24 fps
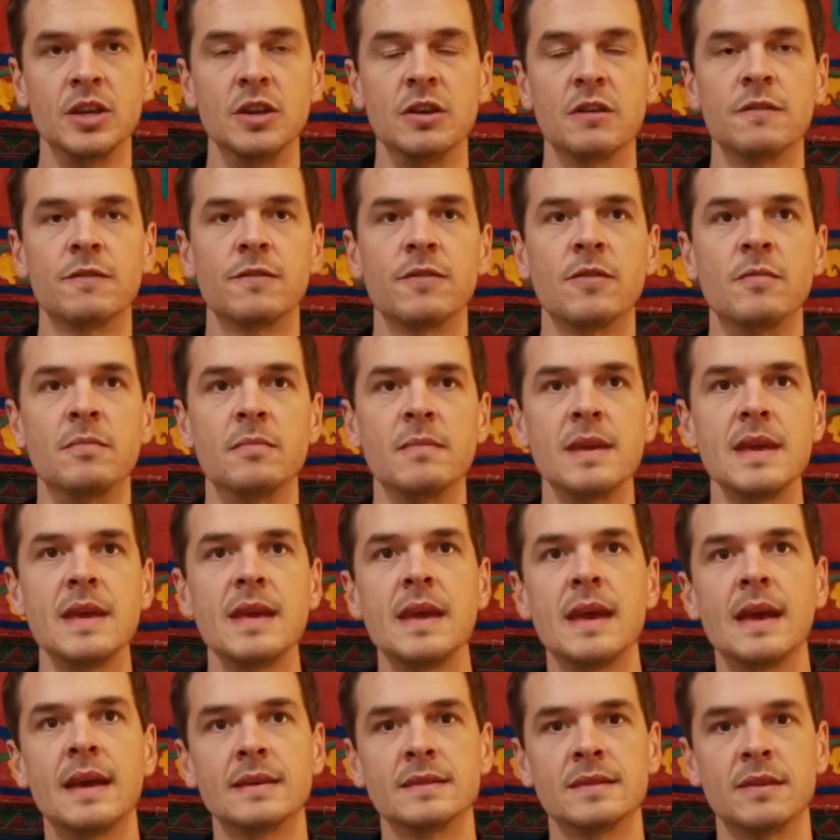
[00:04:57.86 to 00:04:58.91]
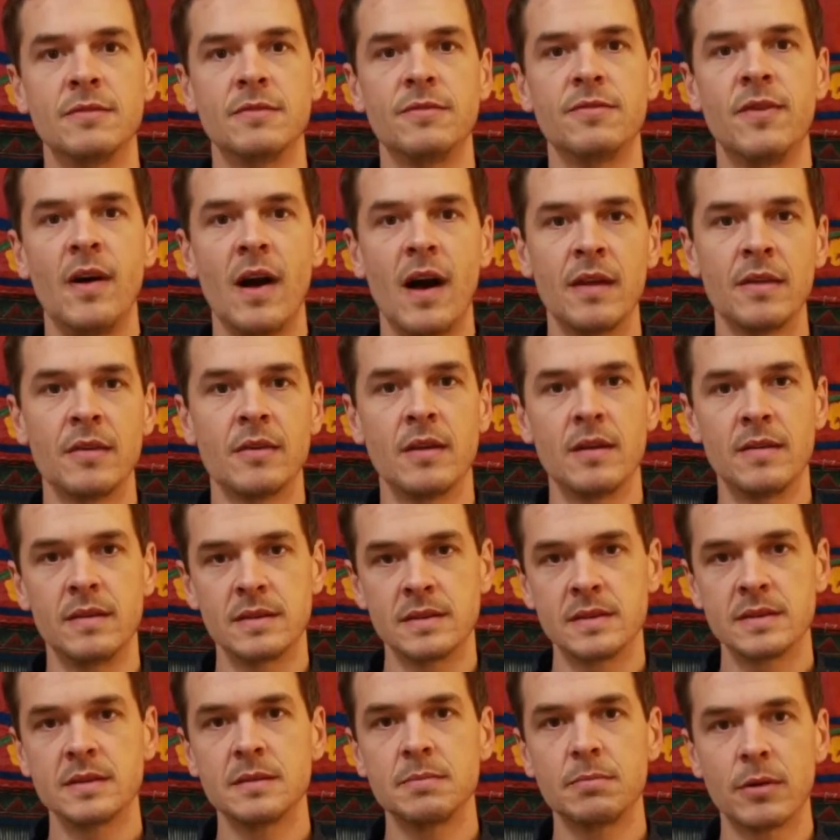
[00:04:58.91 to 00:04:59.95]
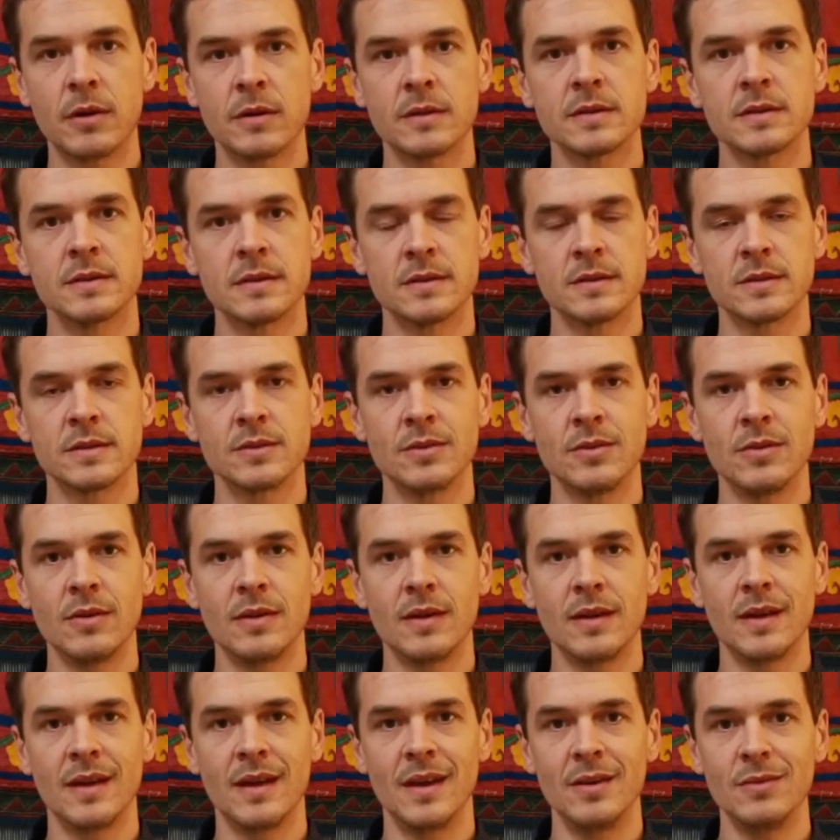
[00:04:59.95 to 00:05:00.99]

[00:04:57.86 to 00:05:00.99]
You know, for me as a father, and this is a personal story,